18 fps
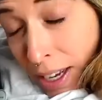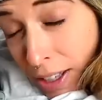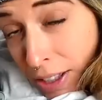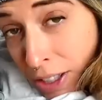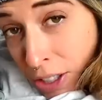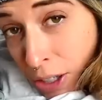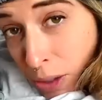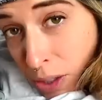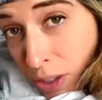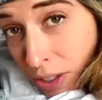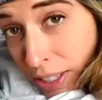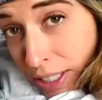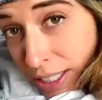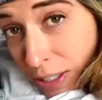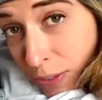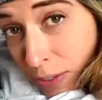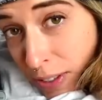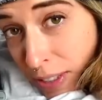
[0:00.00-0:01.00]
The toaster
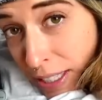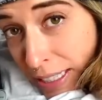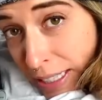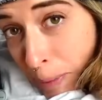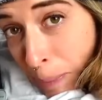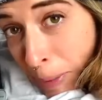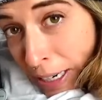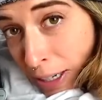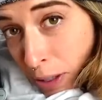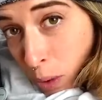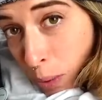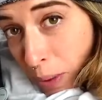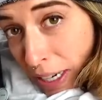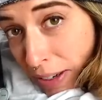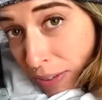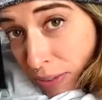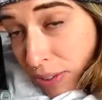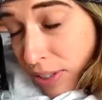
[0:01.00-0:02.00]
gets to feel like the
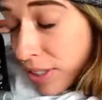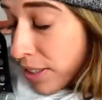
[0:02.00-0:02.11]
microwave.